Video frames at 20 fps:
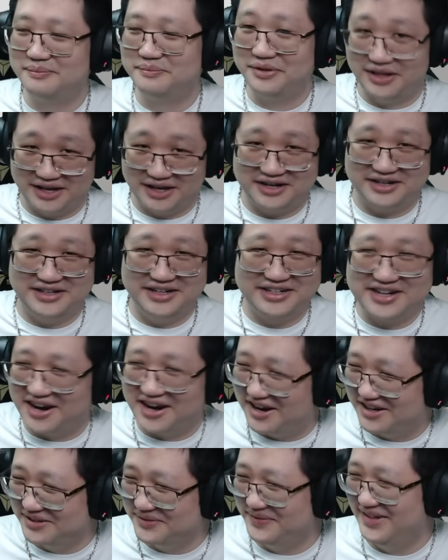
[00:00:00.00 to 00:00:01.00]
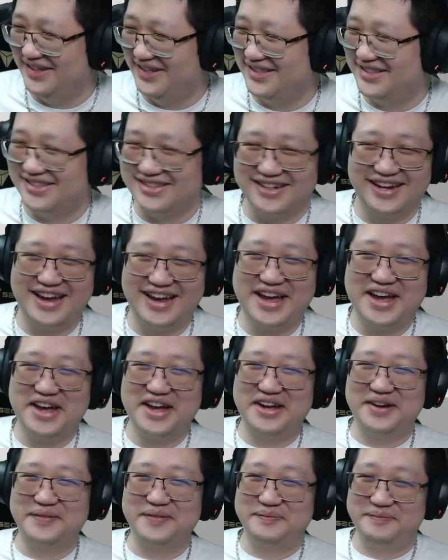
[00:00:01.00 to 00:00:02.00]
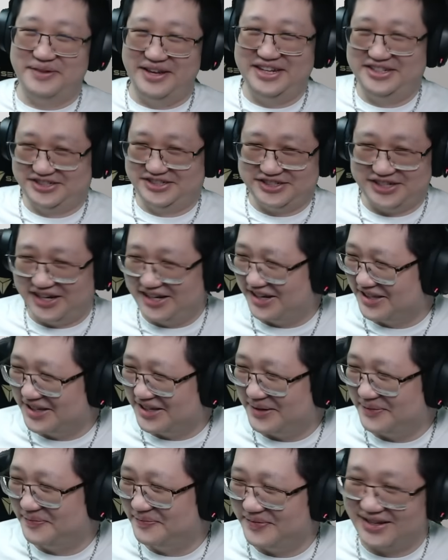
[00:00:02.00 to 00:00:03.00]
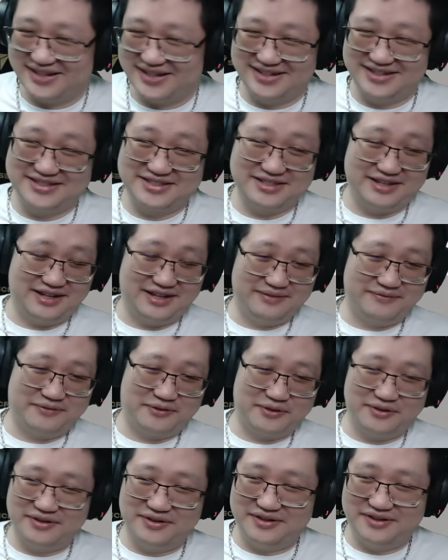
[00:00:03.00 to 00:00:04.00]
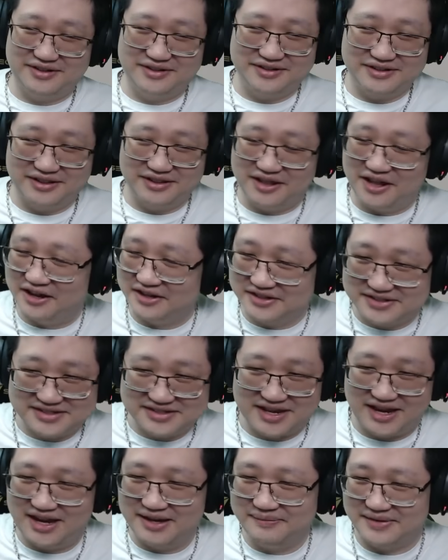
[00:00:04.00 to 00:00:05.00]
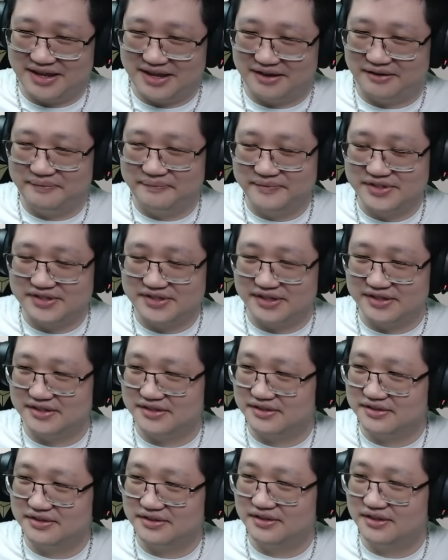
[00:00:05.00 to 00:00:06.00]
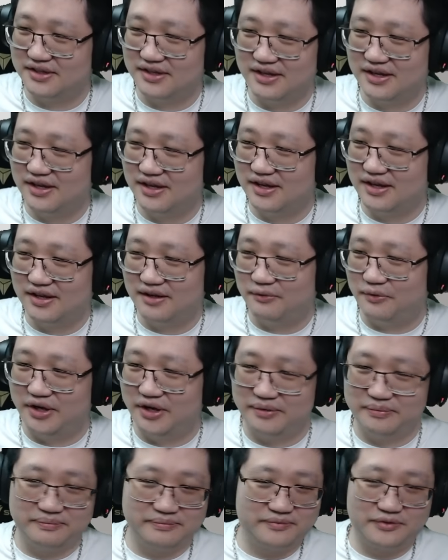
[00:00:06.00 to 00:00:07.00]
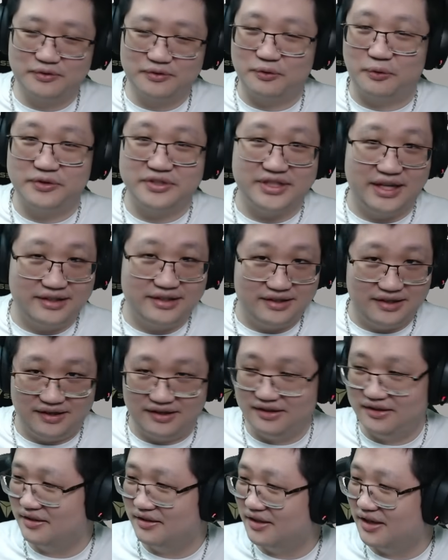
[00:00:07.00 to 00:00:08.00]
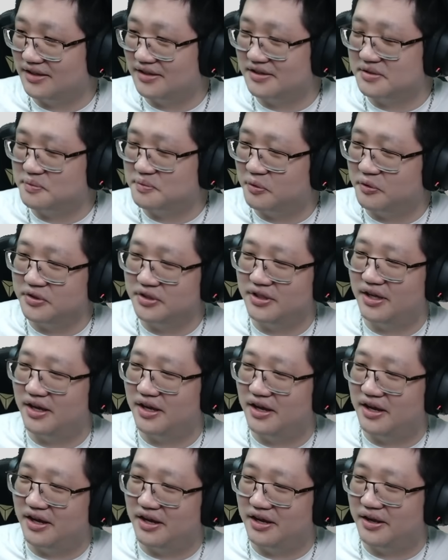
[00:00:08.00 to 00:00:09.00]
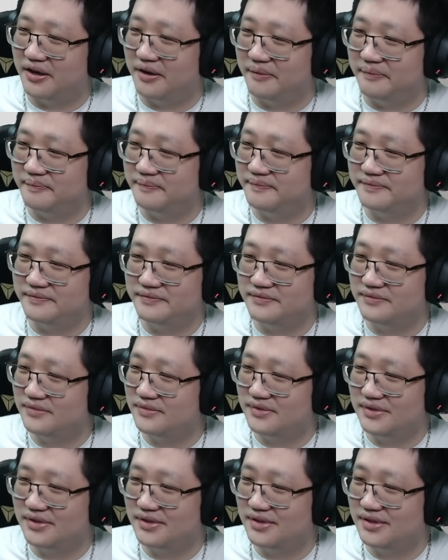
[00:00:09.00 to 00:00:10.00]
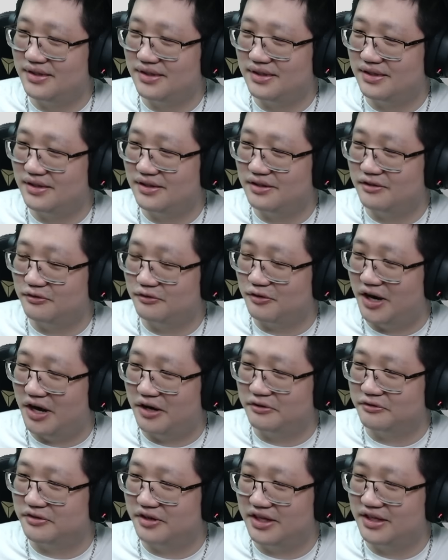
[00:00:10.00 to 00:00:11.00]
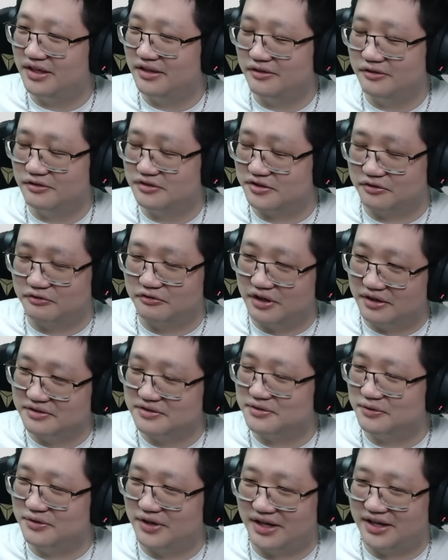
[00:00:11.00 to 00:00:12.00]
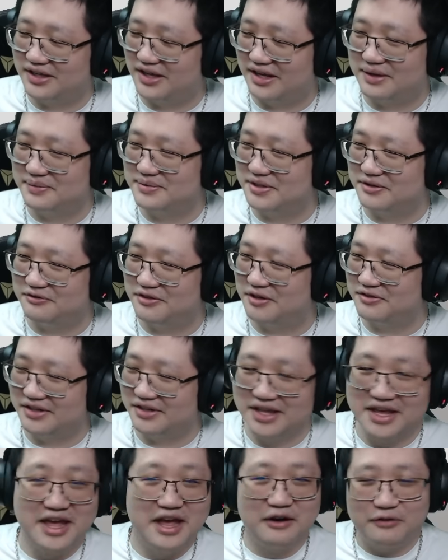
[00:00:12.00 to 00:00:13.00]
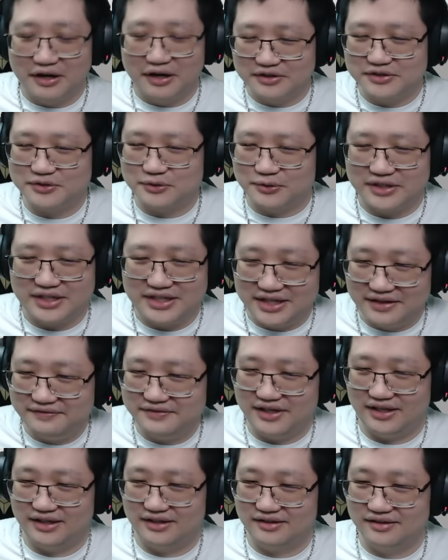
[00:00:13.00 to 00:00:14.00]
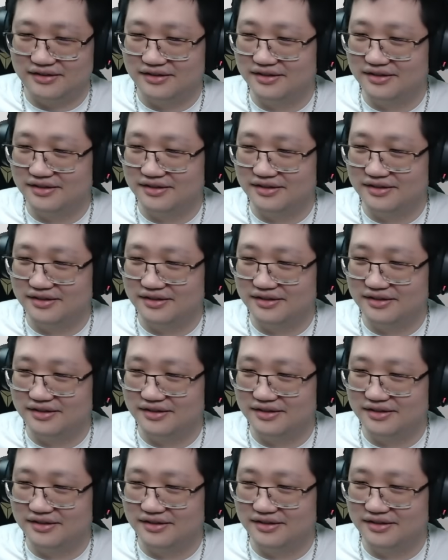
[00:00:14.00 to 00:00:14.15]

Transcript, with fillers: player economies being shaken up because uh, for the longest time now, since what 2018 at this point, uh, Crown Creek, sorry Crown Store, I, I keep saying Crown Creek, Crown Store gifting